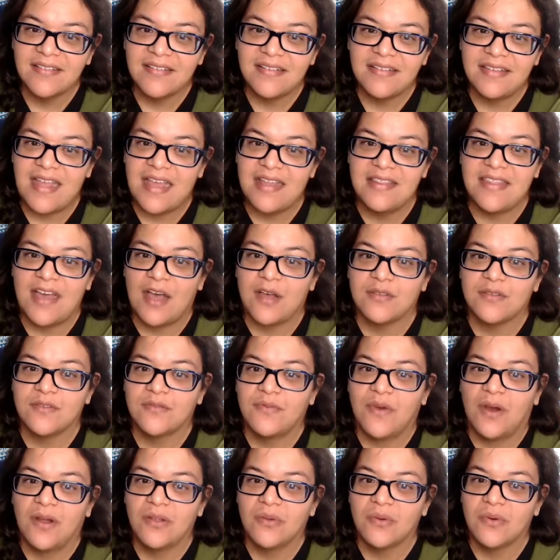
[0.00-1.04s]
10,000
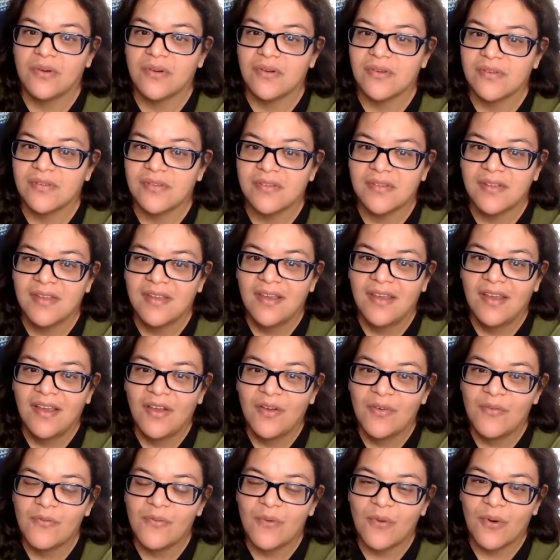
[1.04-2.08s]
followers
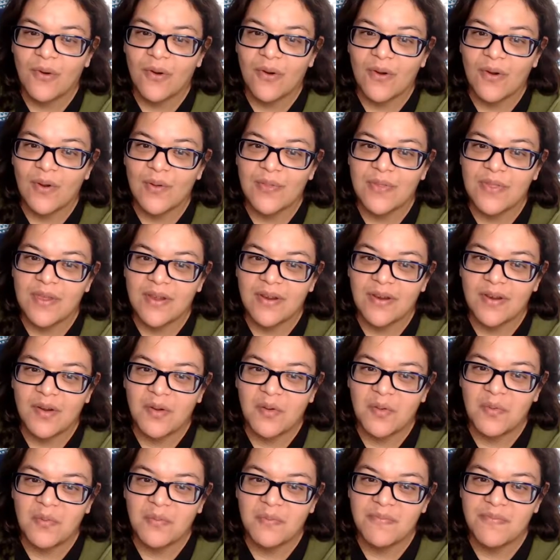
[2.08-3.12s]
for
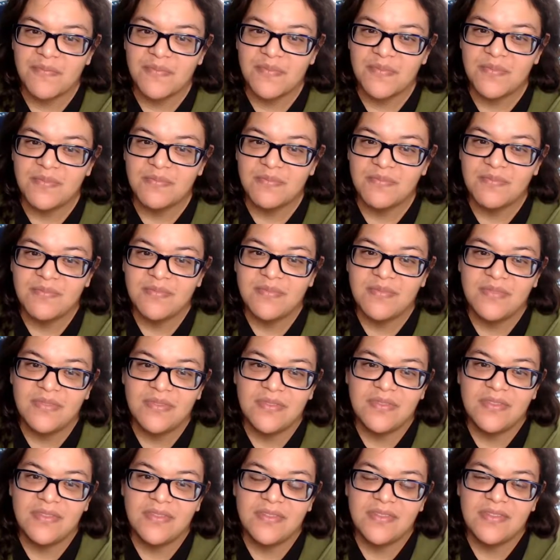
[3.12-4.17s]
their
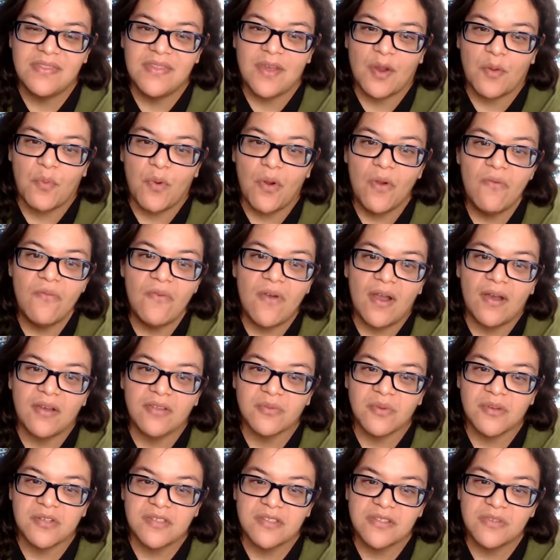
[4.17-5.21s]

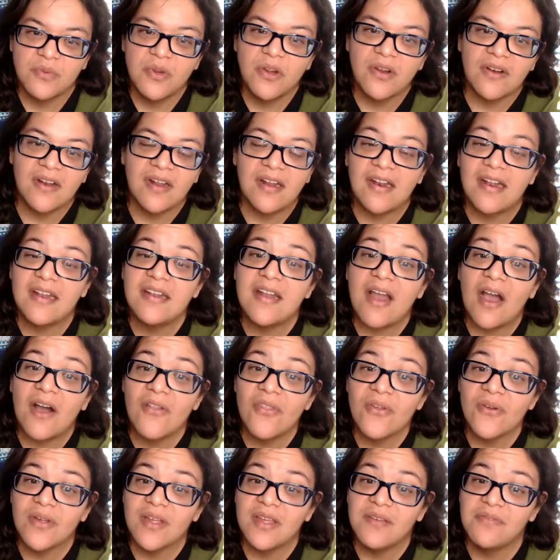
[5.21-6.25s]
profiles, which is weird. And now
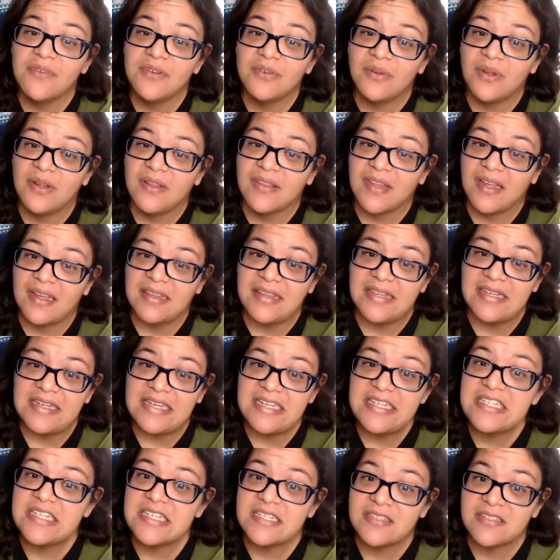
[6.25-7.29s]
they're even doing the
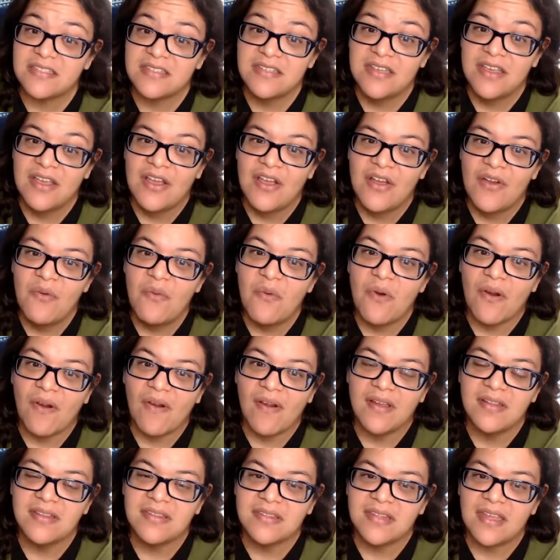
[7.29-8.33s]
niches,
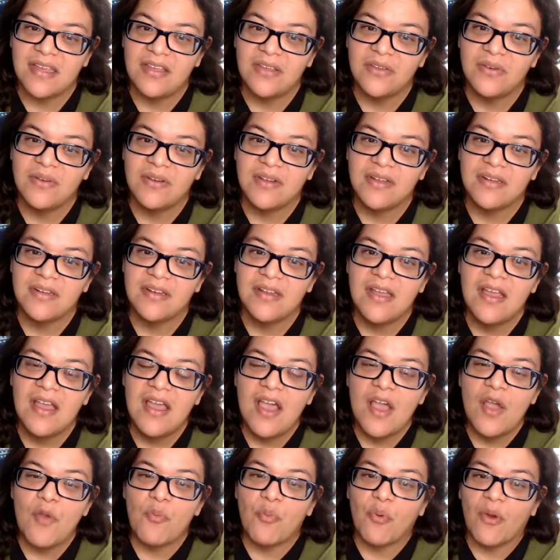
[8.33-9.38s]
where it's you can
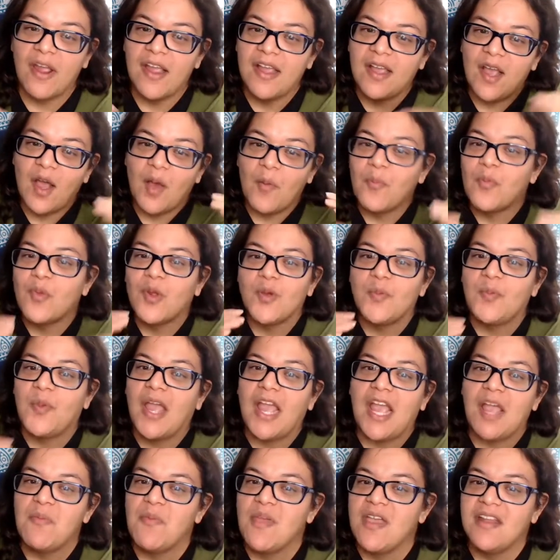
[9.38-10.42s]
break up your
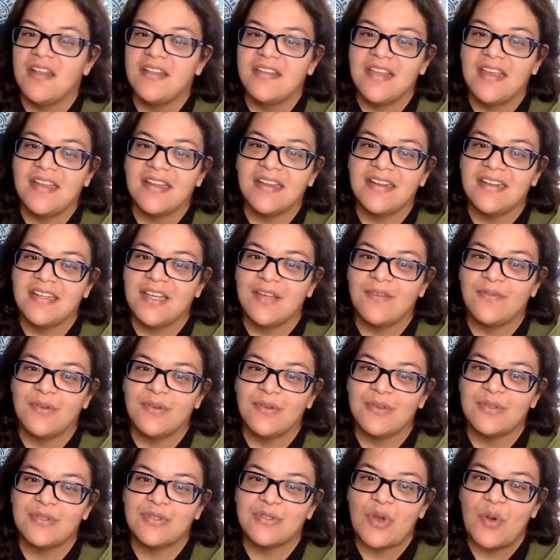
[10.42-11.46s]
payment and they can give
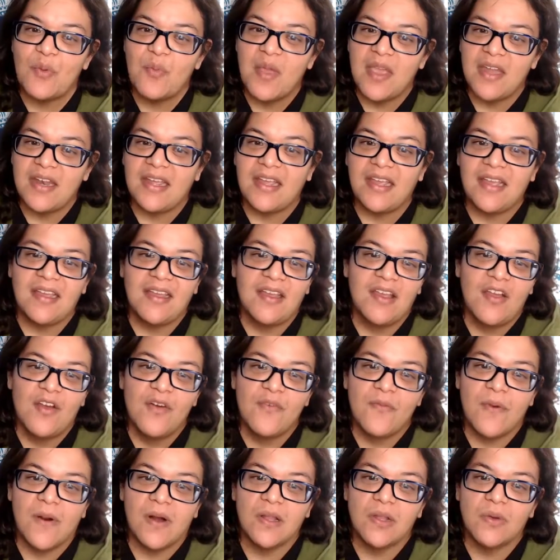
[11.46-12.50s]
you so many
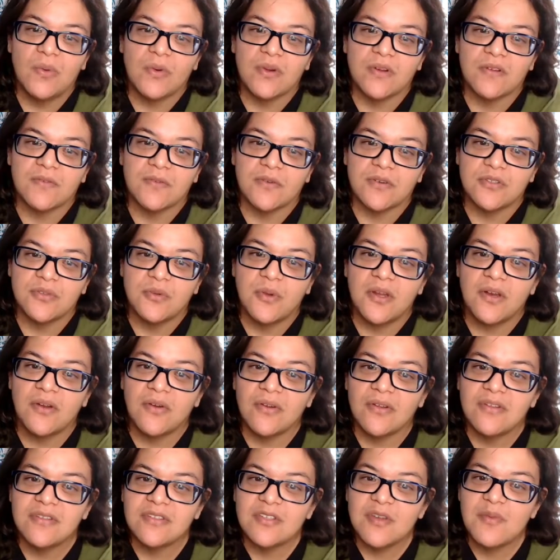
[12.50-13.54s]
followers for Twitter
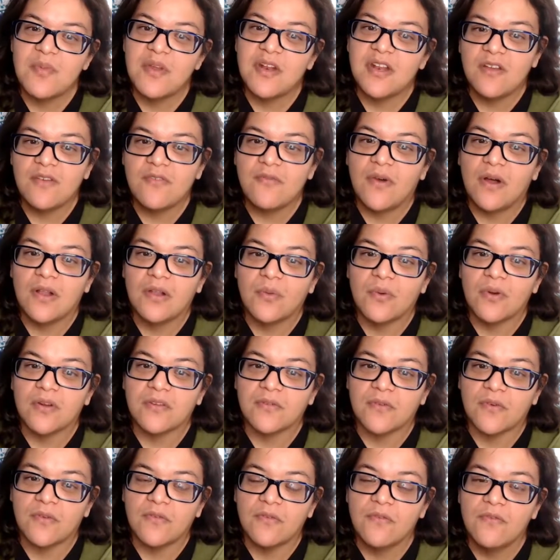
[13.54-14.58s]
and so many followers
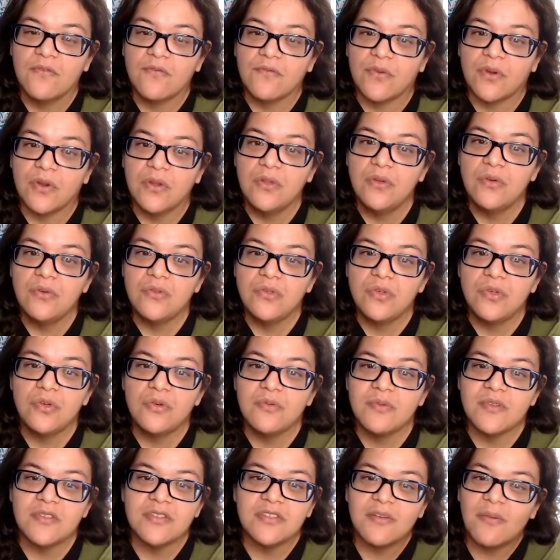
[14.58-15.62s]
for
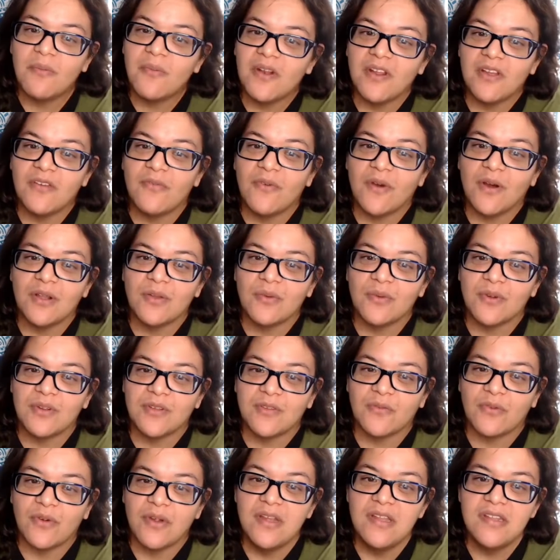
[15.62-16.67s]
YouTube and so many
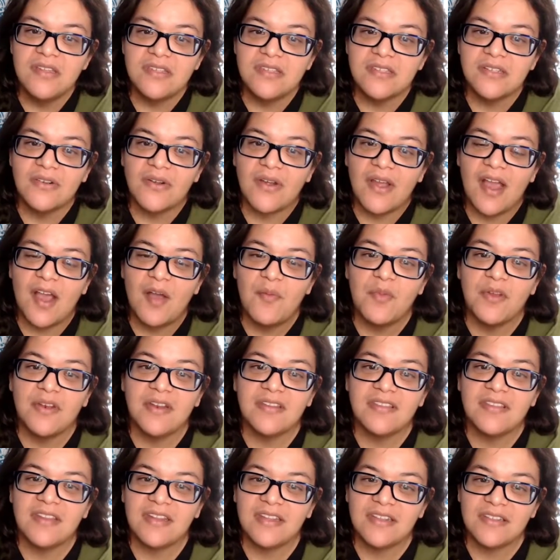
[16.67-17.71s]
followers for Instagram,
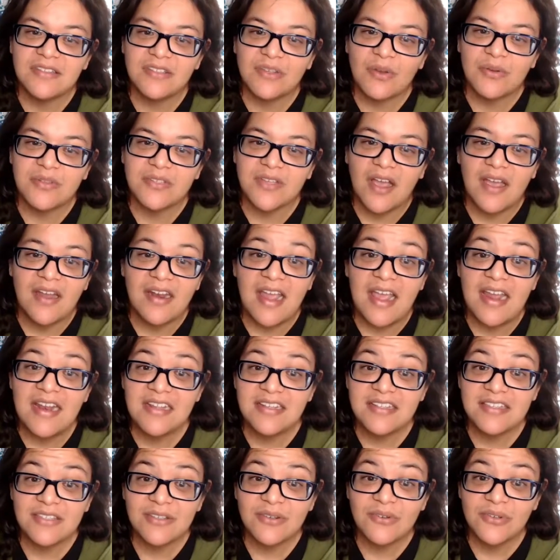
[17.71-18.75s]
and the list goes on. And
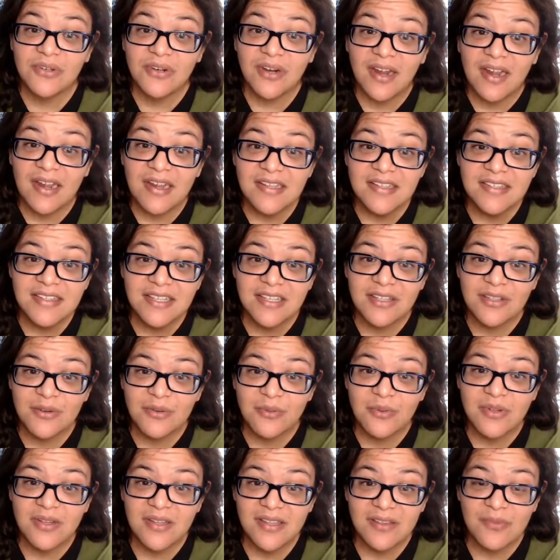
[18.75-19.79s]
it's crazy. You
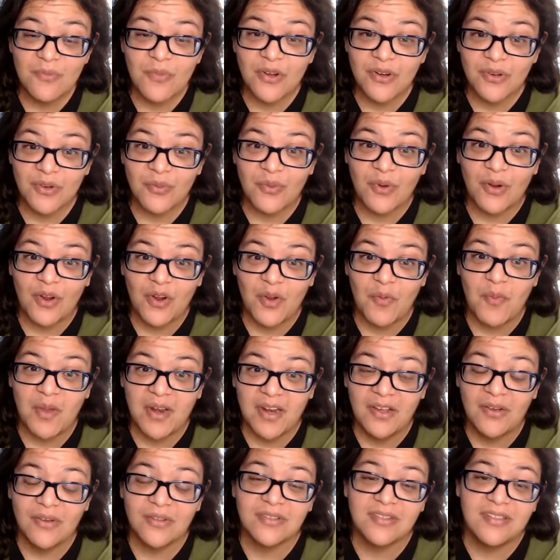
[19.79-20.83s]
really wonder where your
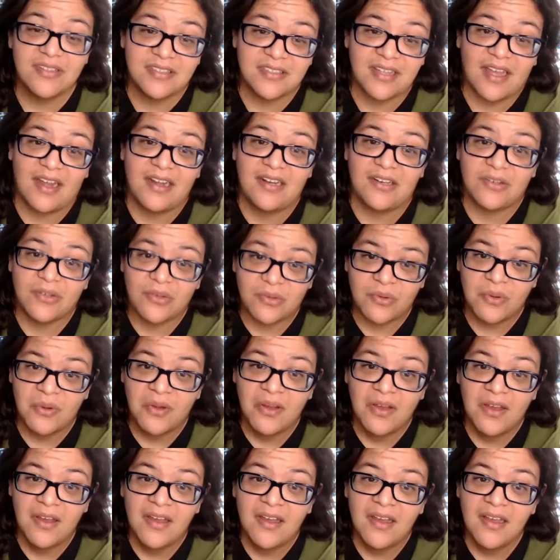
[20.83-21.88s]
money goes. At least I do,
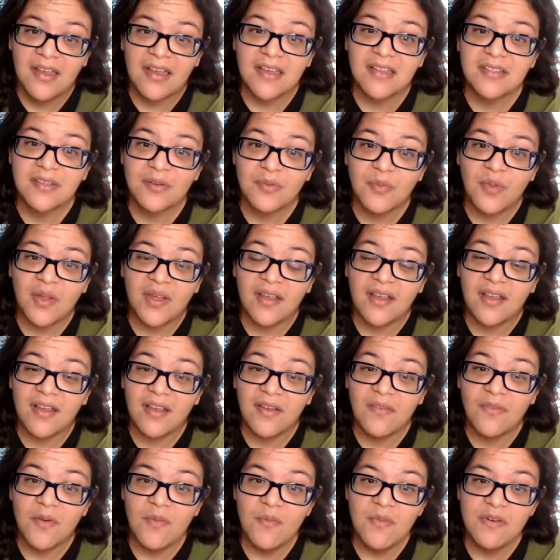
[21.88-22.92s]
because I'm like,
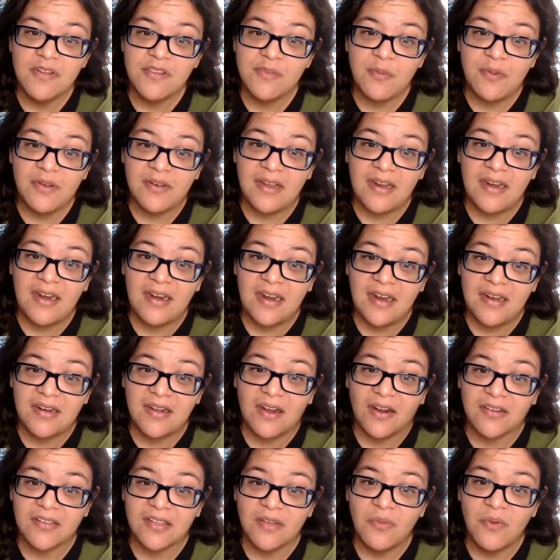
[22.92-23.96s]
if I'm going to spend
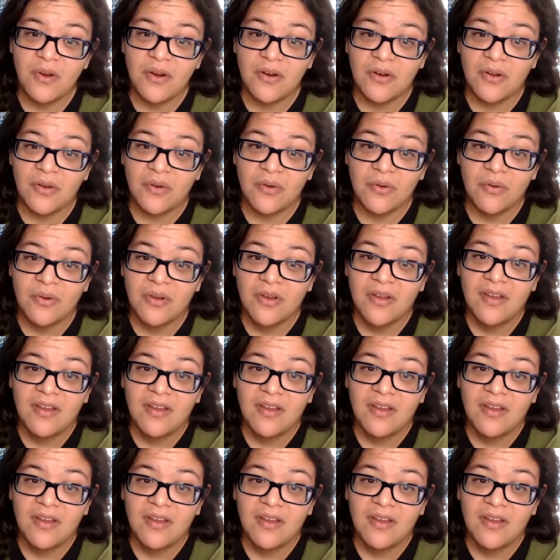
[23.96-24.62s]
$99, I want to know